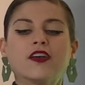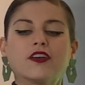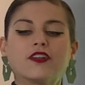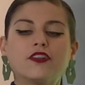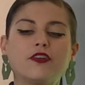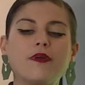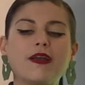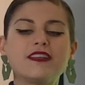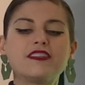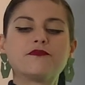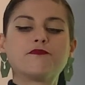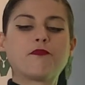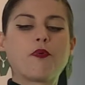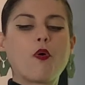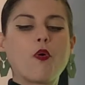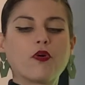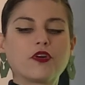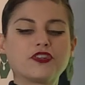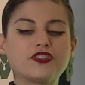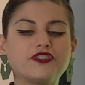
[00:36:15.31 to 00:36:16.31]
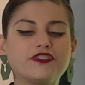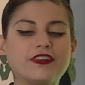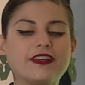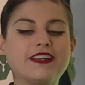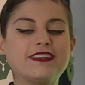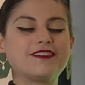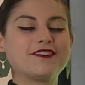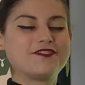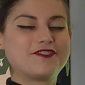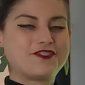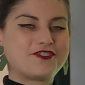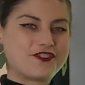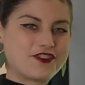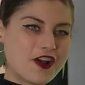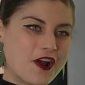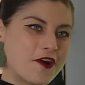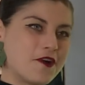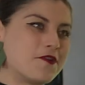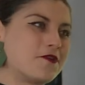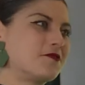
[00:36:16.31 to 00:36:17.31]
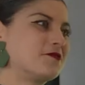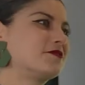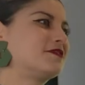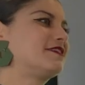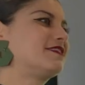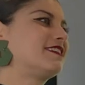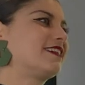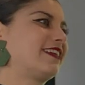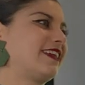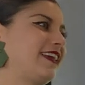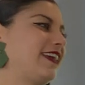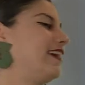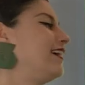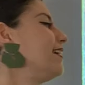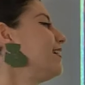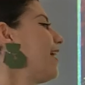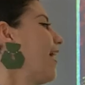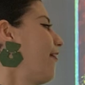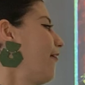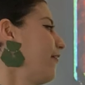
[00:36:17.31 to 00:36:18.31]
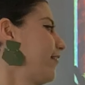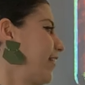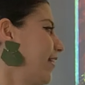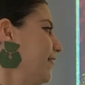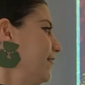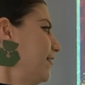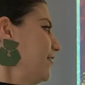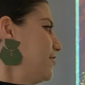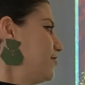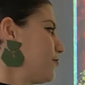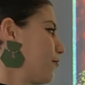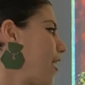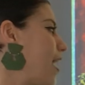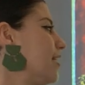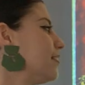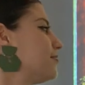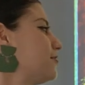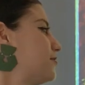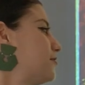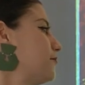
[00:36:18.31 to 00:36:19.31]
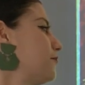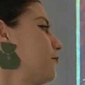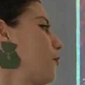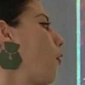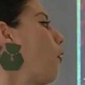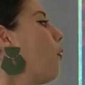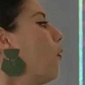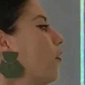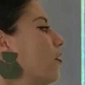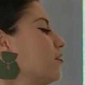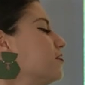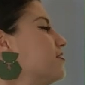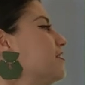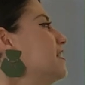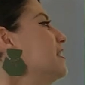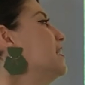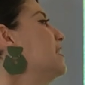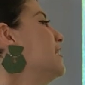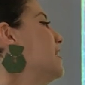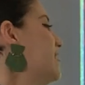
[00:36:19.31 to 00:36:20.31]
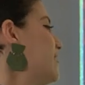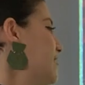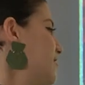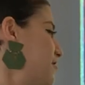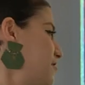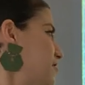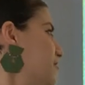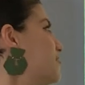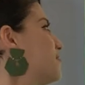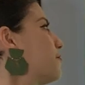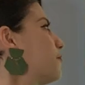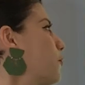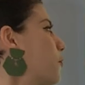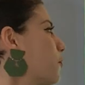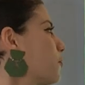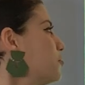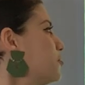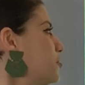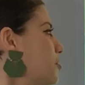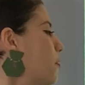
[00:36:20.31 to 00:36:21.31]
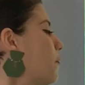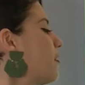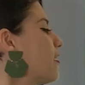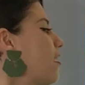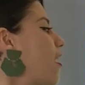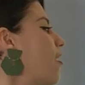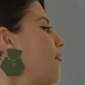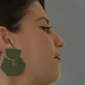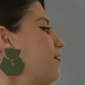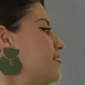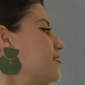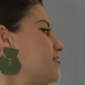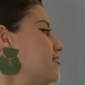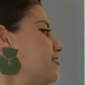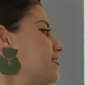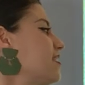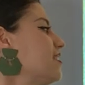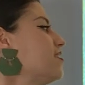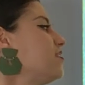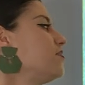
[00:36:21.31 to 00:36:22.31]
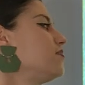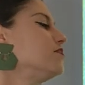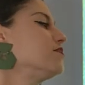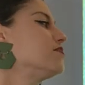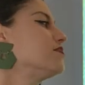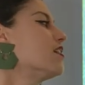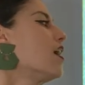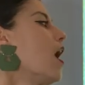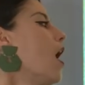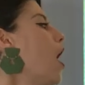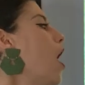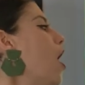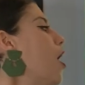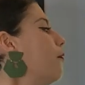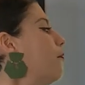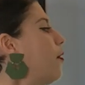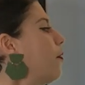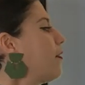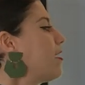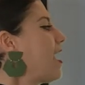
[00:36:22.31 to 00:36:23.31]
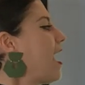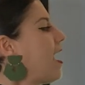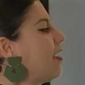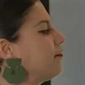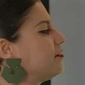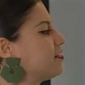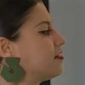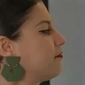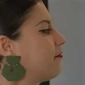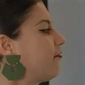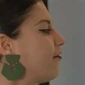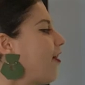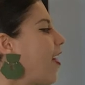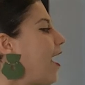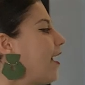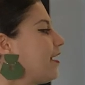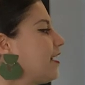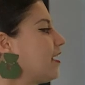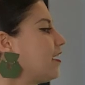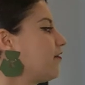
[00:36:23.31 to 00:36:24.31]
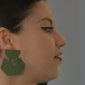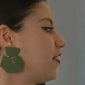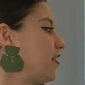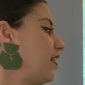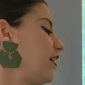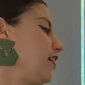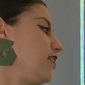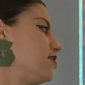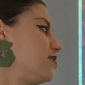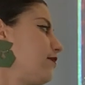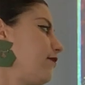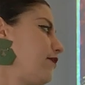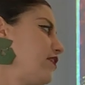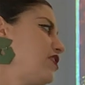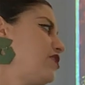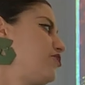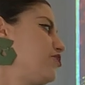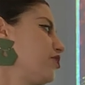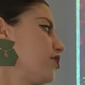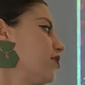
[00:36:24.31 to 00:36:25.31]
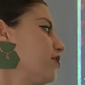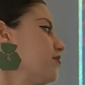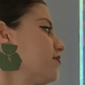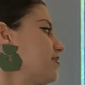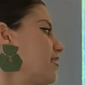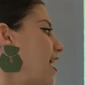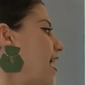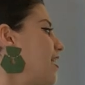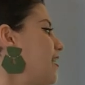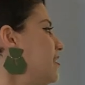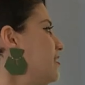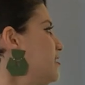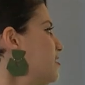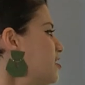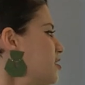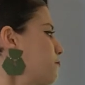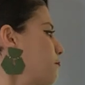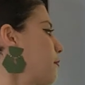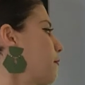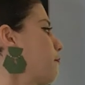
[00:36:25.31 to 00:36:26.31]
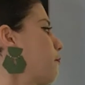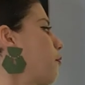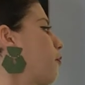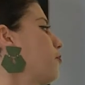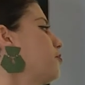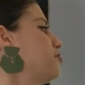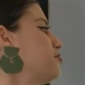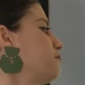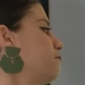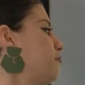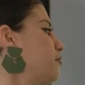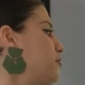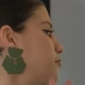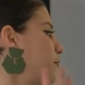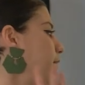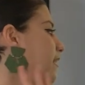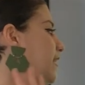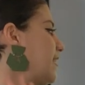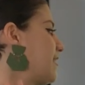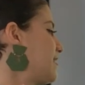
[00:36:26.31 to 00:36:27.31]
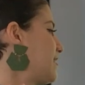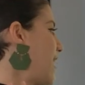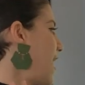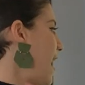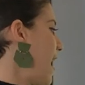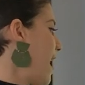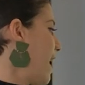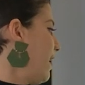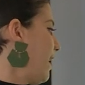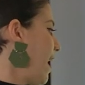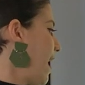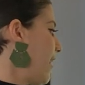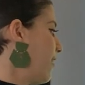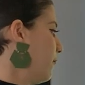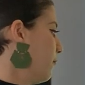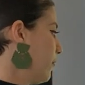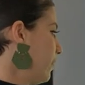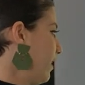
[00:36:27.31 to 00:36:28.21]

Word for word: Clouet's portrait shows the king elegantly dressed, of course. This is, of course, showing off his skills. But we have some flattening of the king's features and a disproportion between his head and